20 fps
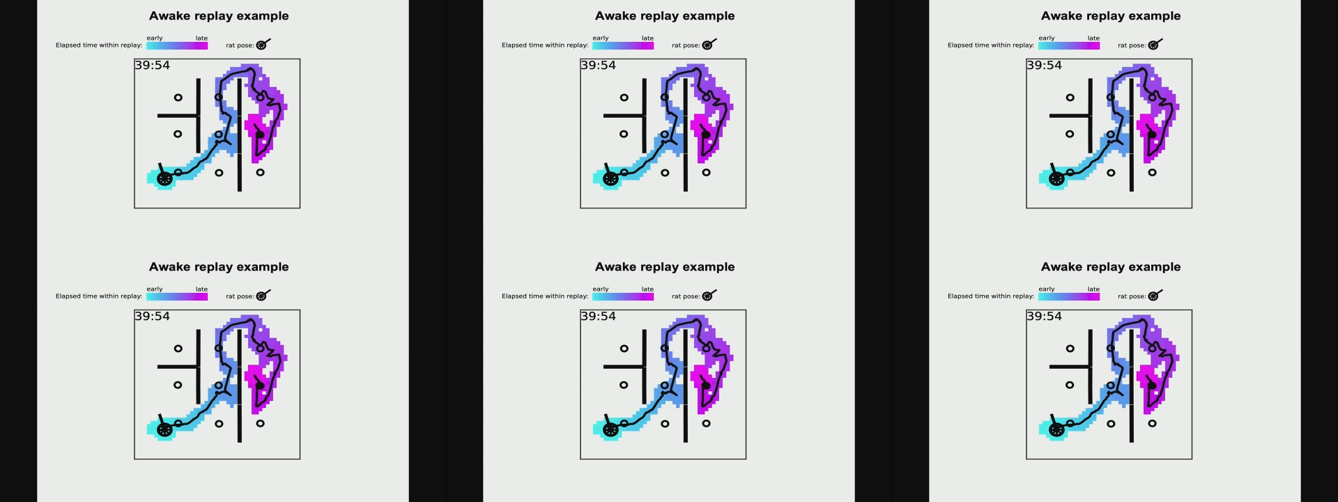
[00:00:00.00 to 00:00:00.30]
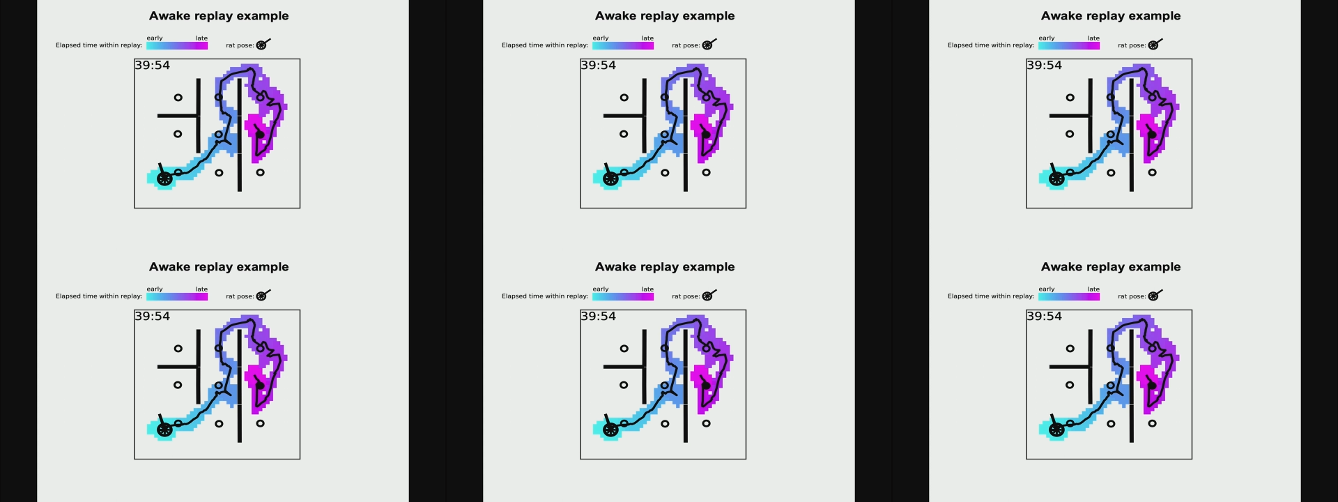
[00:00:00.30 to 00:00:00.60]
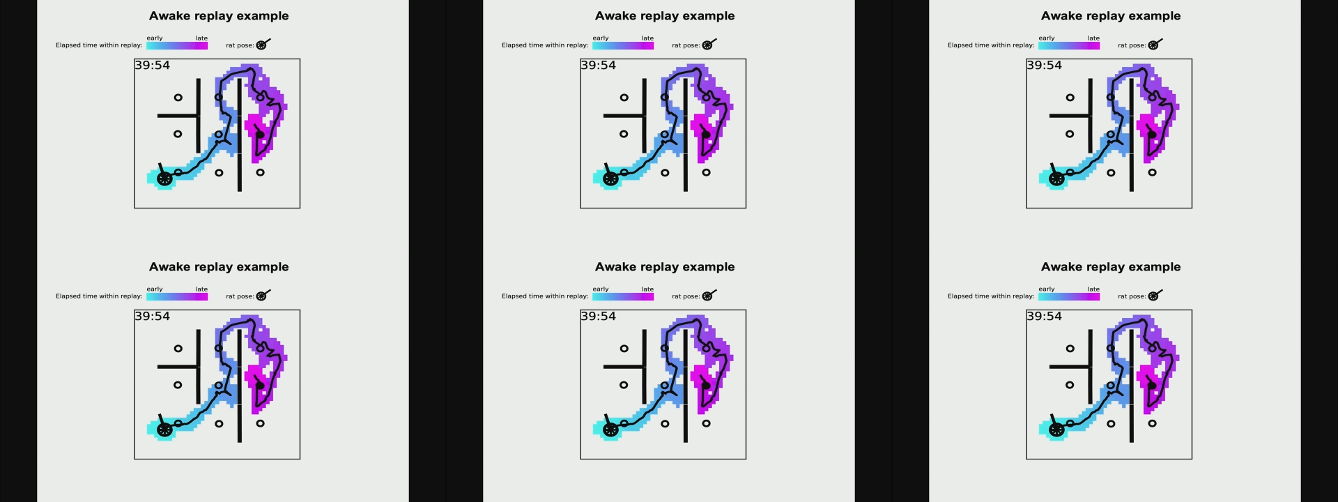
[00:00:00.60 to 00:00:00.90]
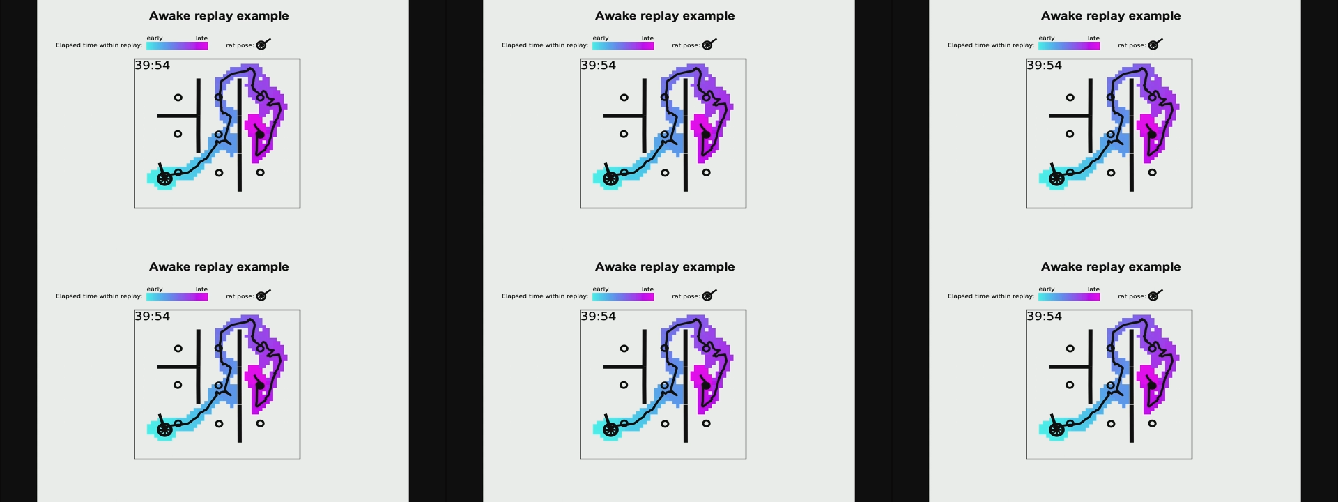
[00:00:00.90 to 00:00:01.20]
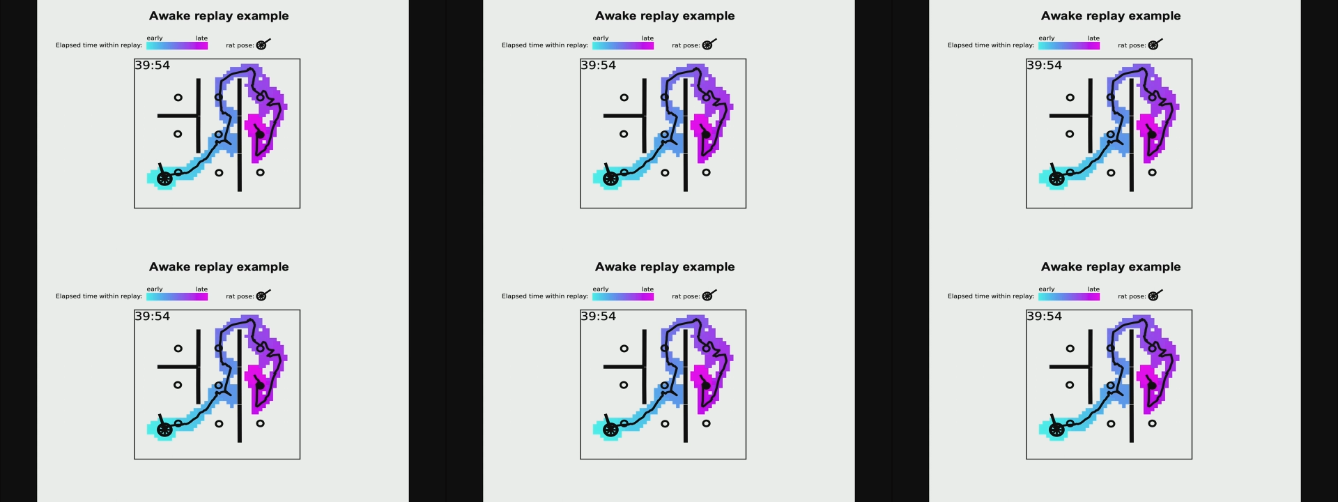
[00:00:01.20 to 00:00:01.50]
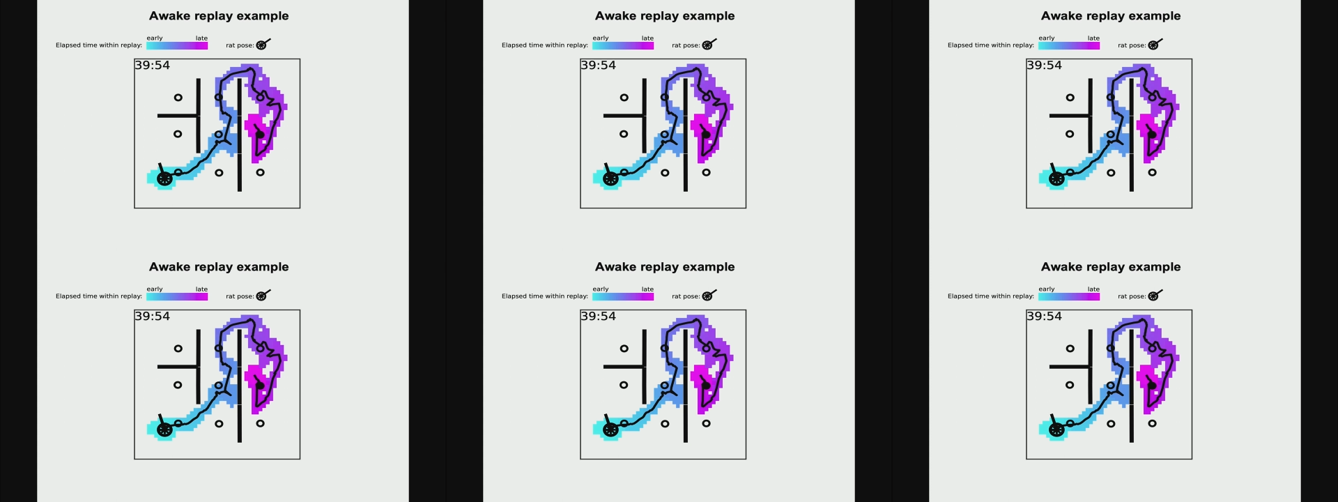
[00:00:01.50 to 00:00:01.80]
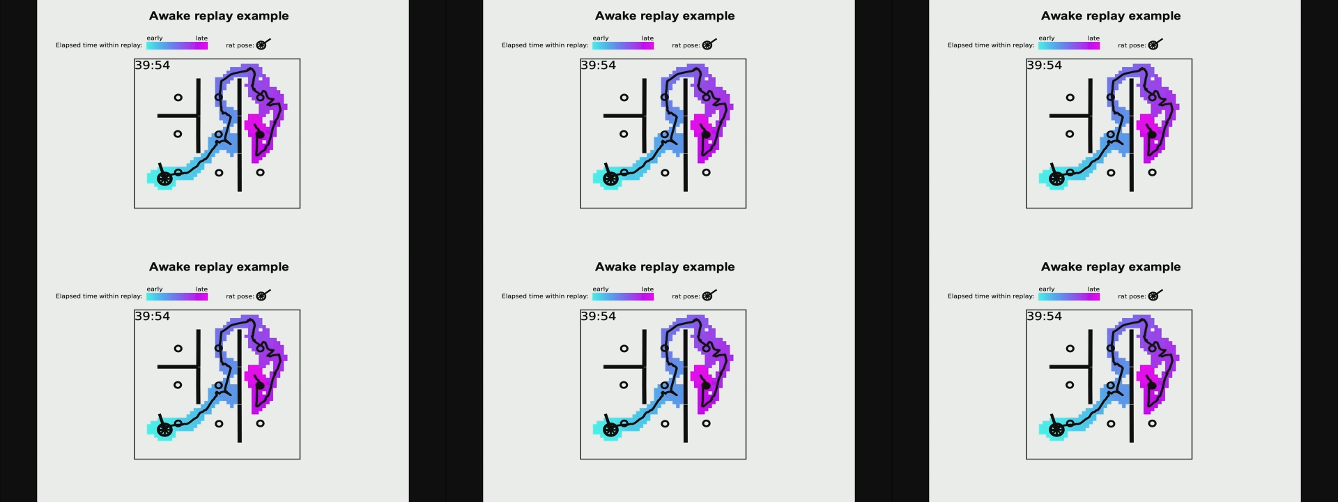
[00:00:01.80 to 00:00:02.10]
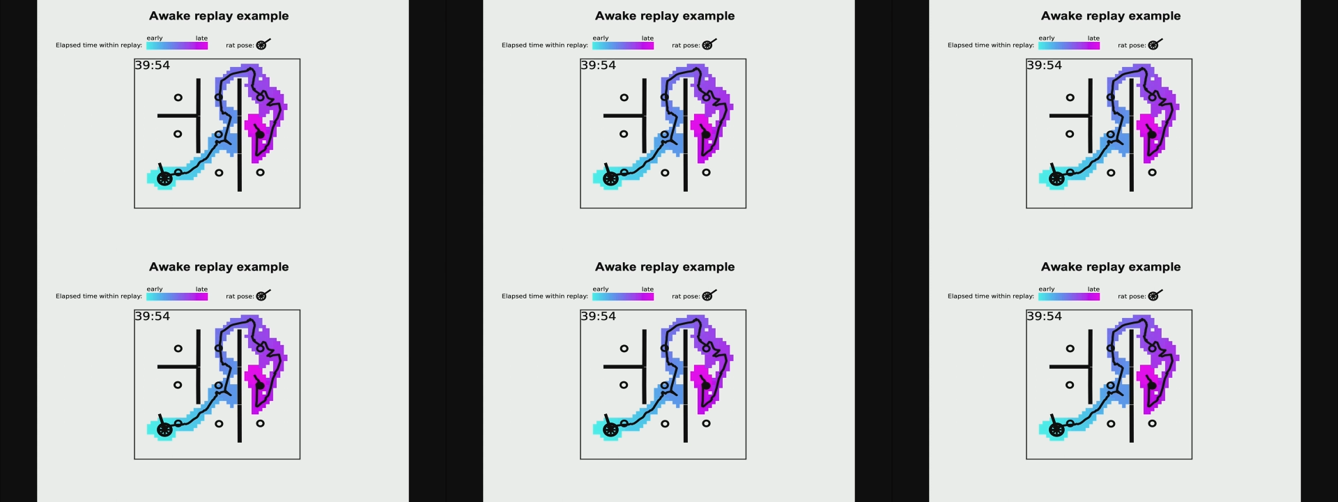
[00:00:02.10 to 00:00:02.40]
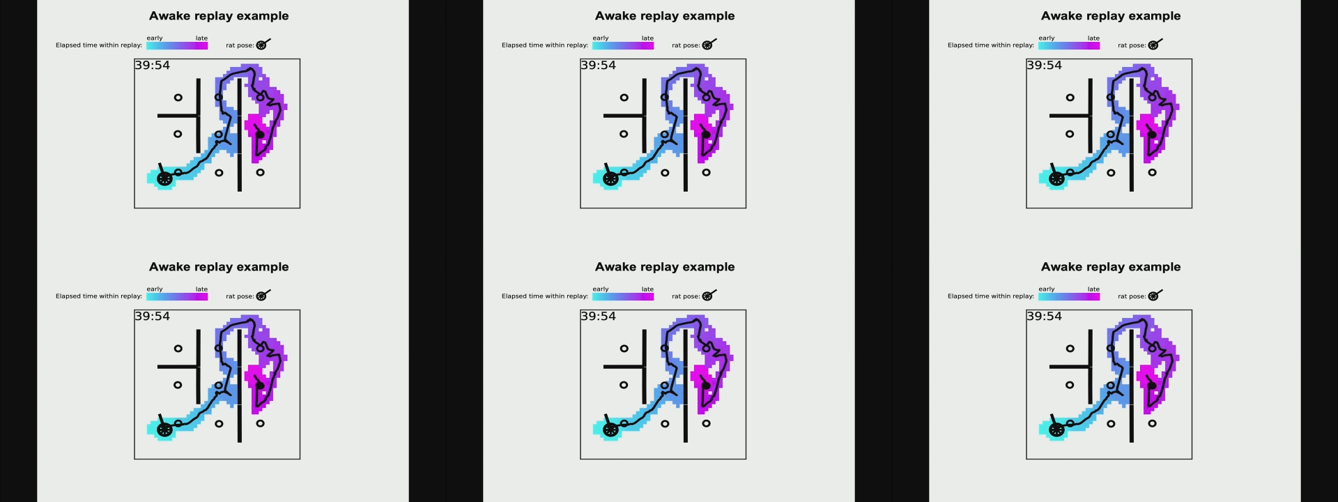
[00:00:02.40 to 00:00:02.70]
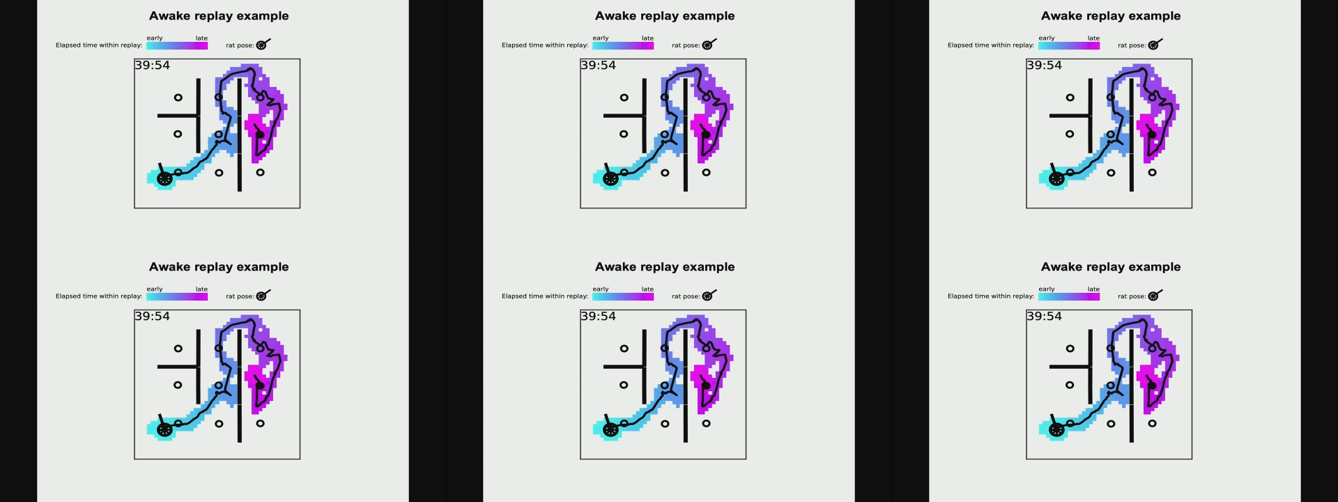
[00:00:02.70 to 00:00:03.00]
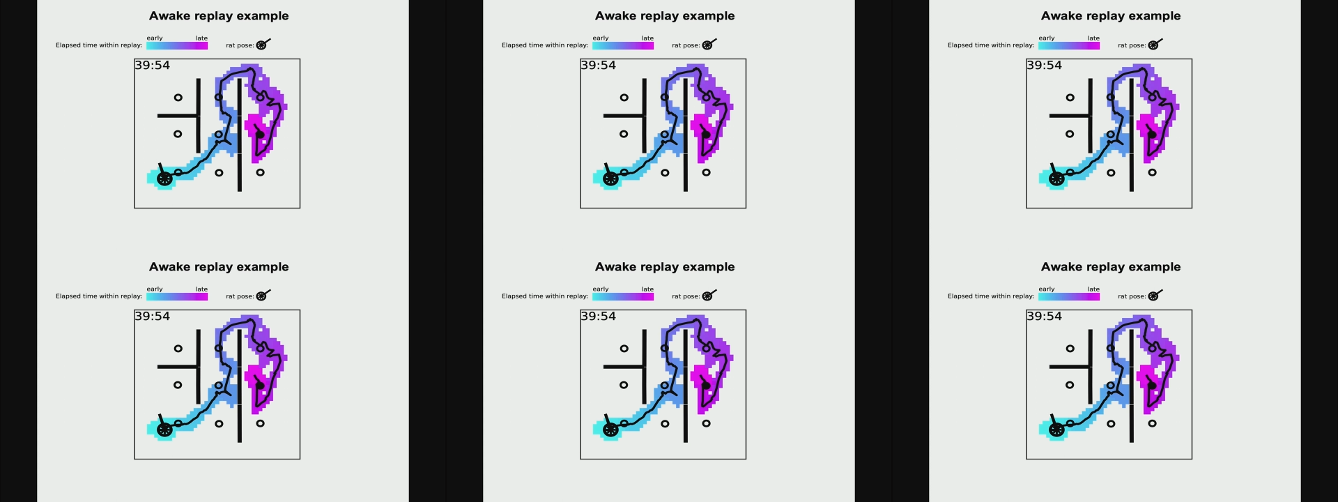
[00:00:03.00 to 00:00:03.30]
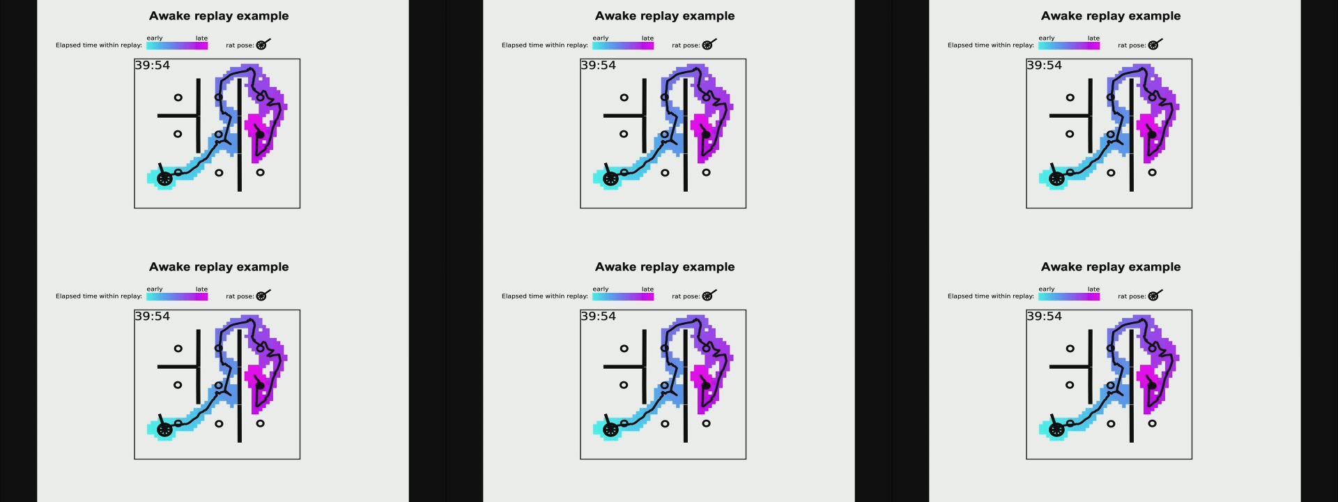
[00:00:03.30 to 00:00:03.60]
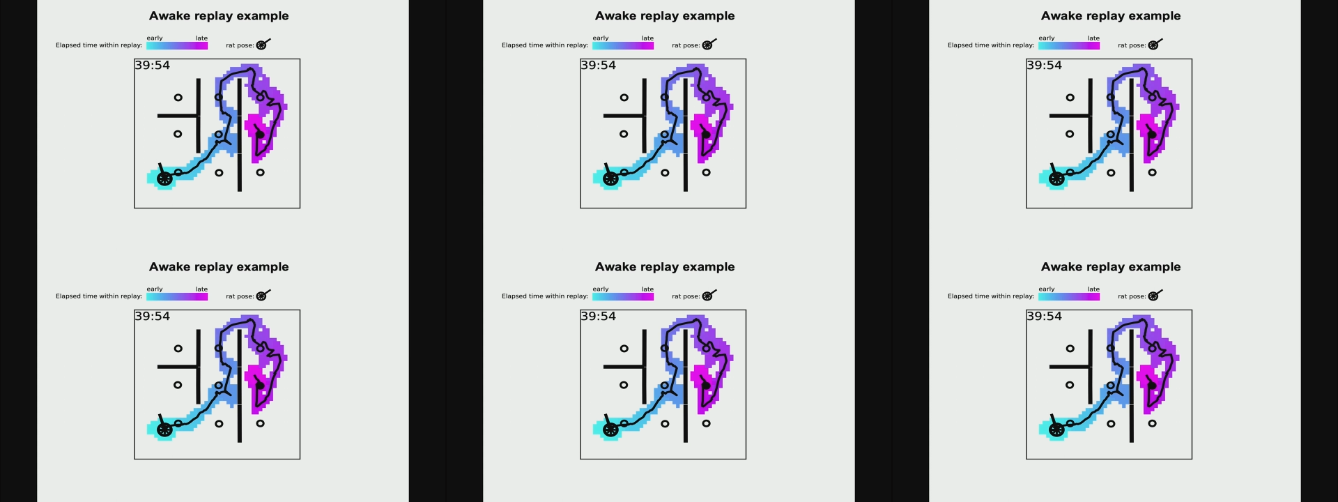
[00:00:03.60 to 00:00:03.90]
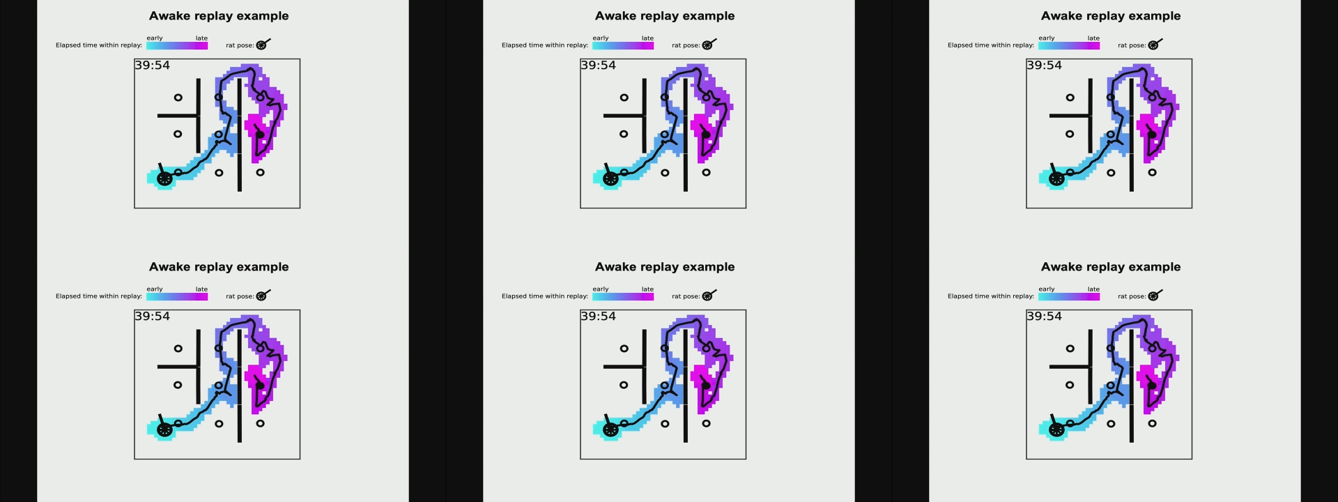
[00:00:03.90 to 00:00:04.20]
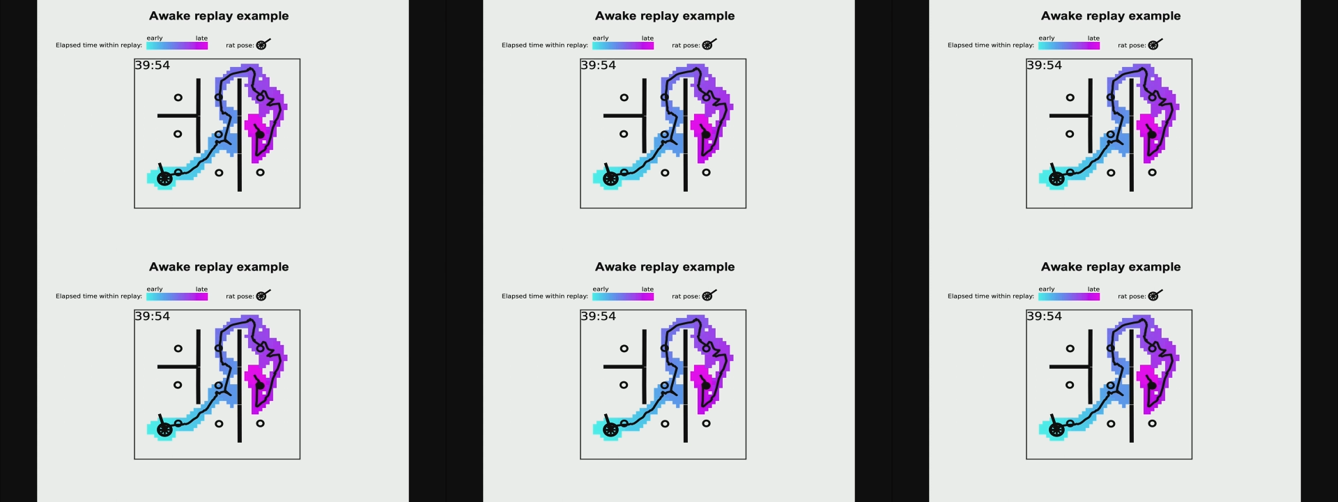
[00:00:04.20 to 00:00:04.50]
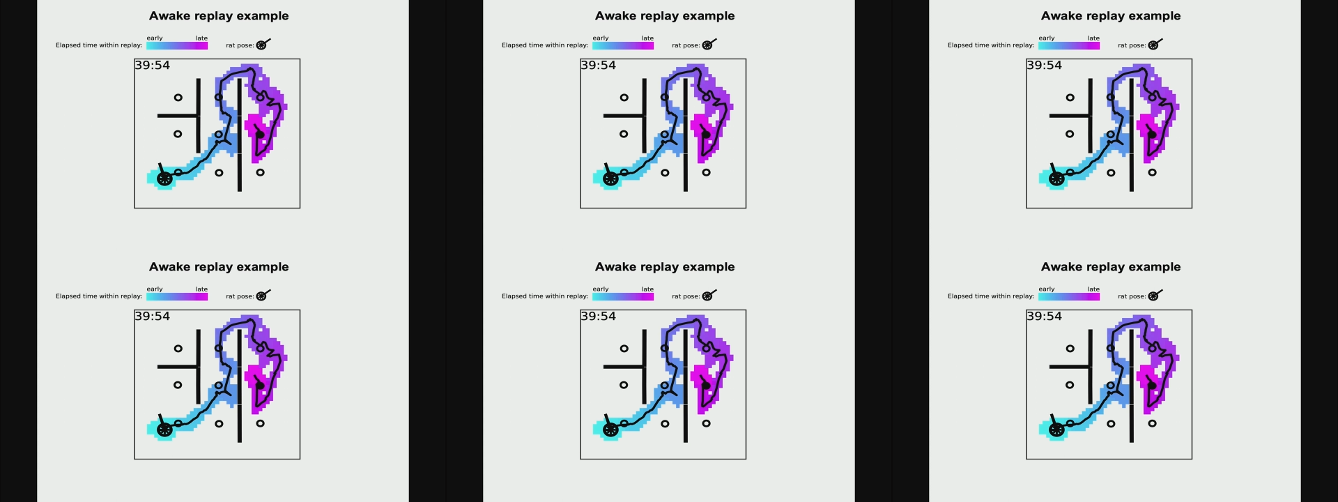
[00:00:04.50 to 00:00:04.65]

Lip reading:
[unreadable: no face in view]